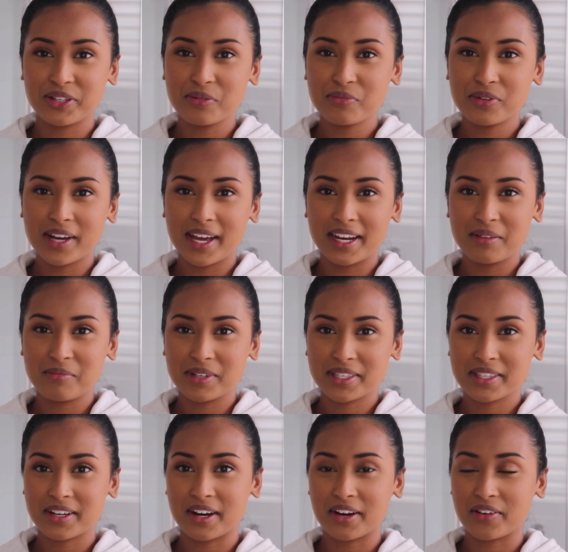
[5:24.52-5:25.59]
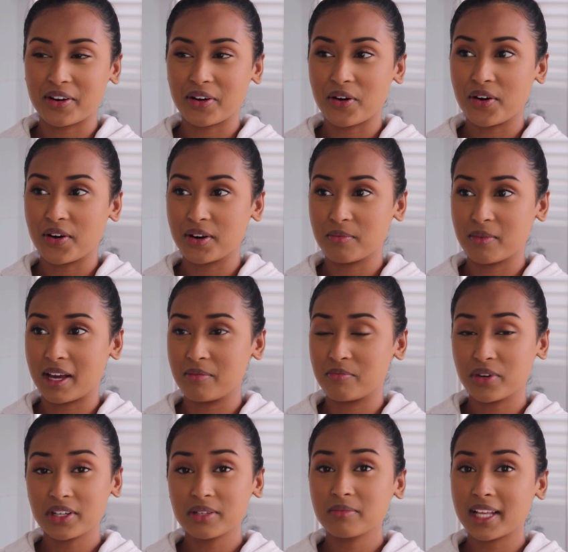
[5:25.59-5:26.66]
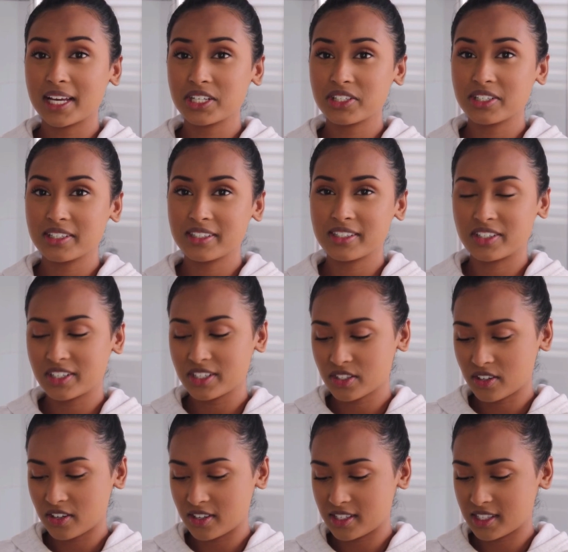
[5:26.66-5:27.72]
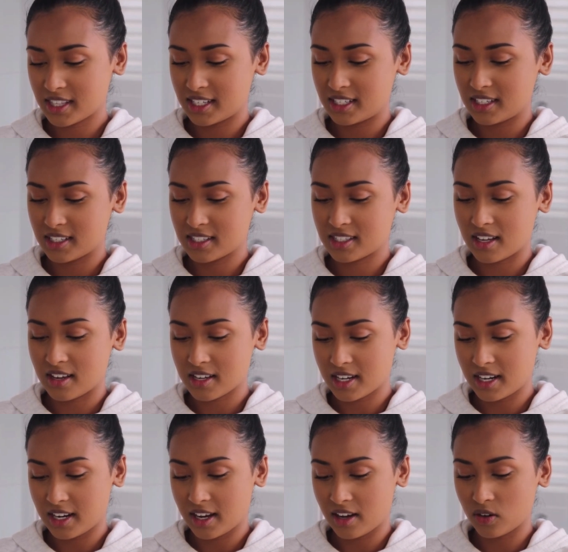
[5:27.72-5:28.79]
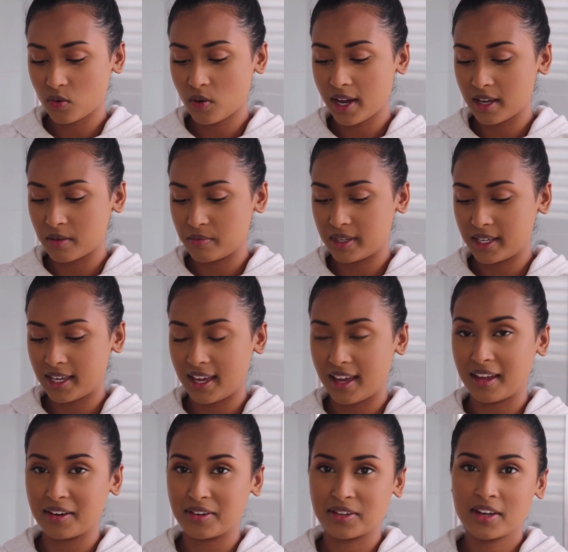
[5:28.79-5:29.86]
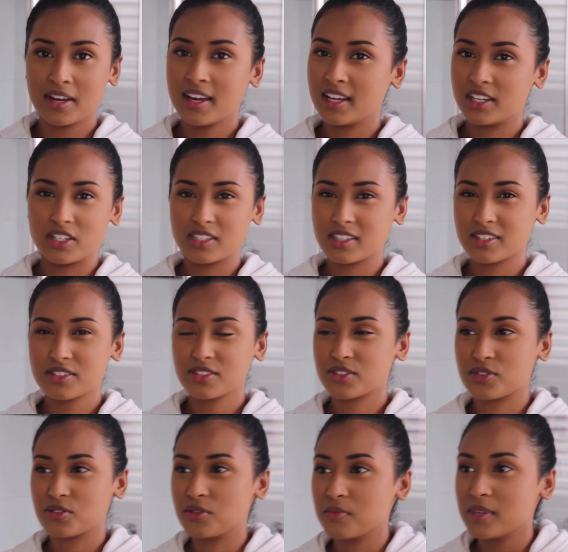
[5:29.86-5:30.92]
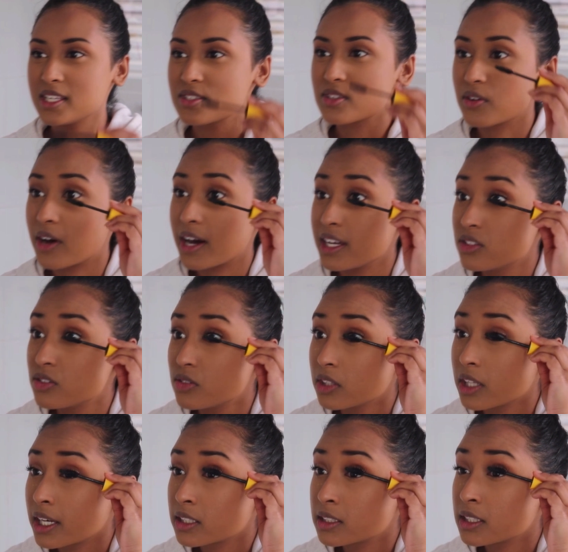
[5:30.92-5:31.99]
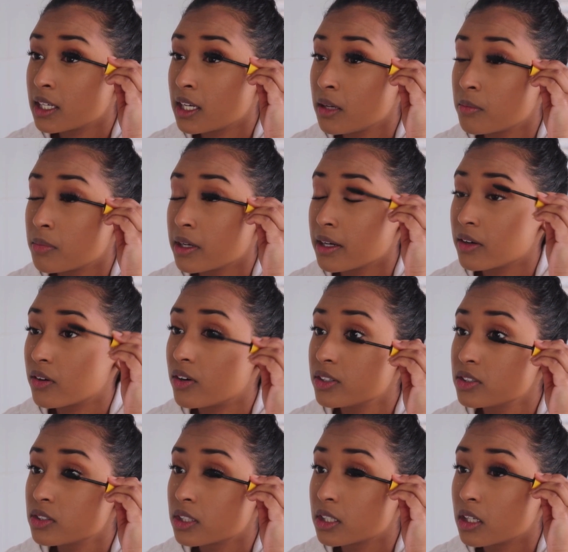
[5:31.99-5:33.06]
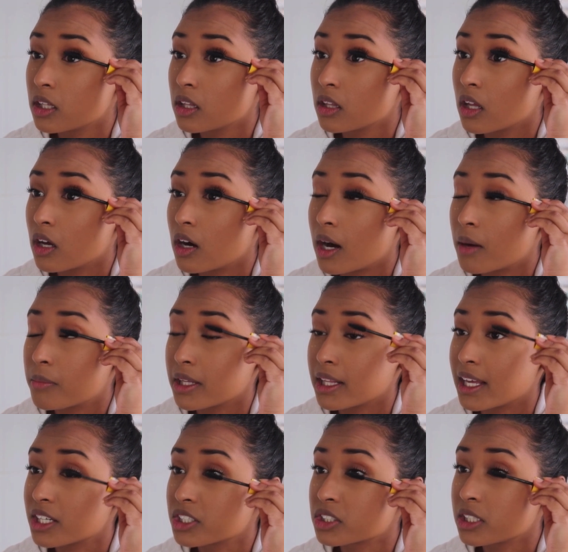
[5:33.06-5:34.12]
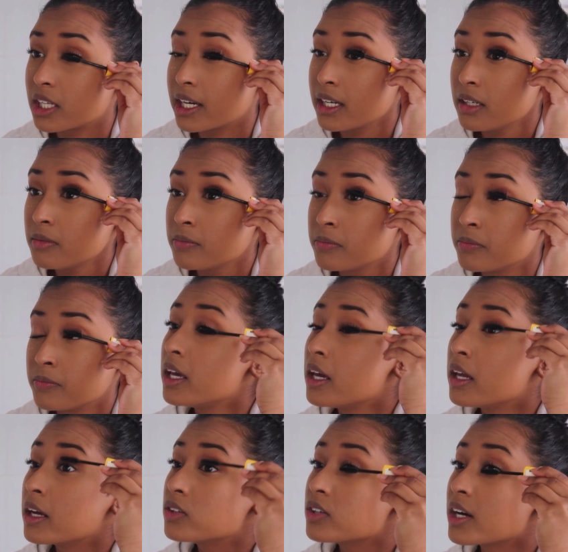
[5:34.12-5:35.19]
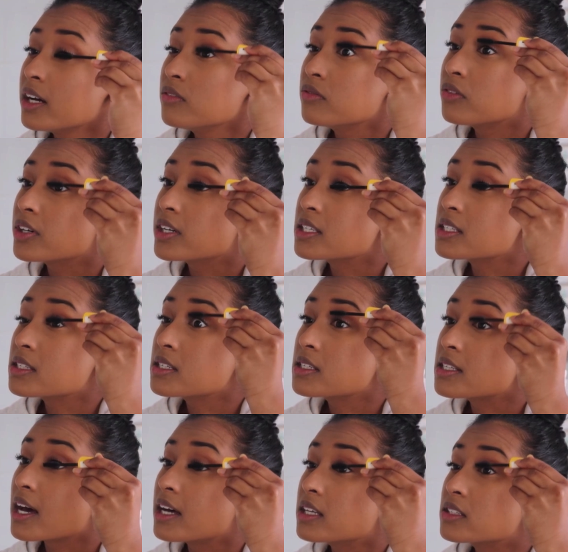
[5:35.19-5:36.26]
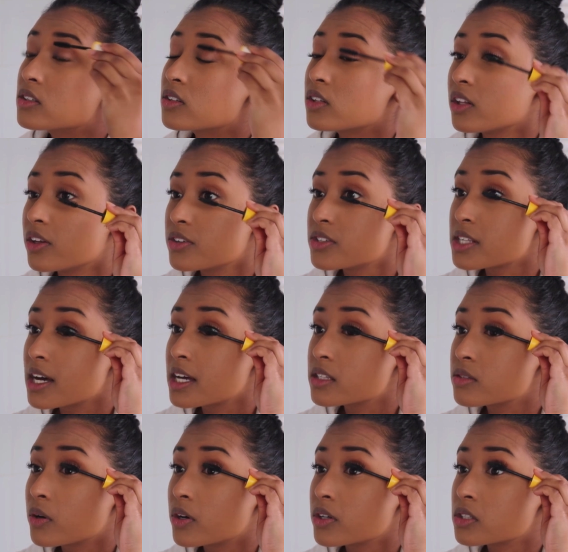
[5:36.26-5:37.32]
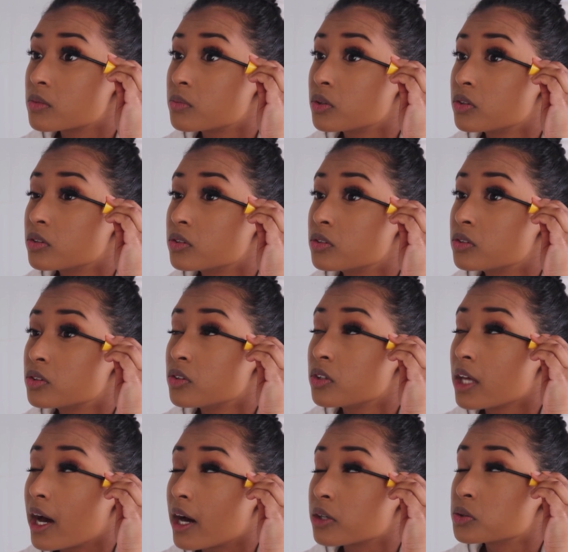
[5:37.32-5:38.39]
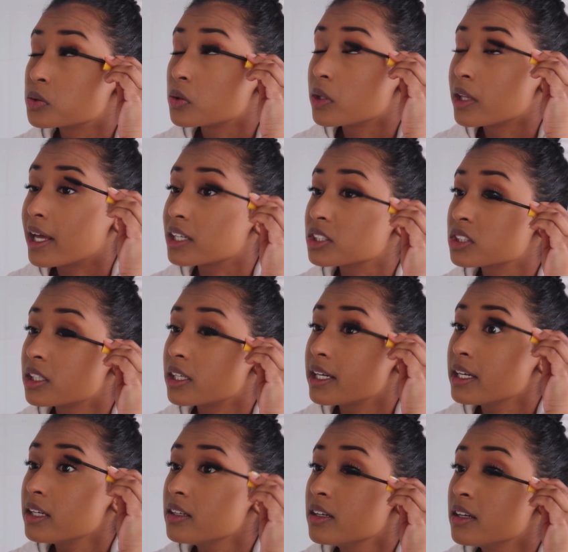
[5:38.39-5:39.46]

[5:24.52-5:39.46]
don't put any mascara on my bottom lashes just because it does darken it out quite a bit and just doesn't suit me, so I do like to keep it onto the upper lash line. And I try and focus this as close as possible to the actual lash line